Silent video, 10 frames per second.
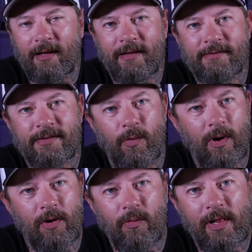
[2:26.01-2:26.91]
Is the
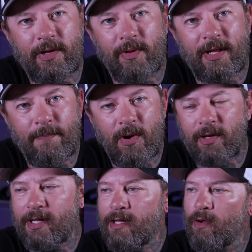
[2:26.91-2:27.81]
water really, really
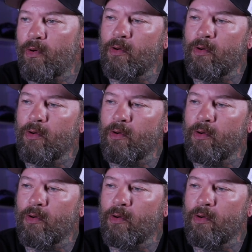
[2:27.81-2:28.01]
murky,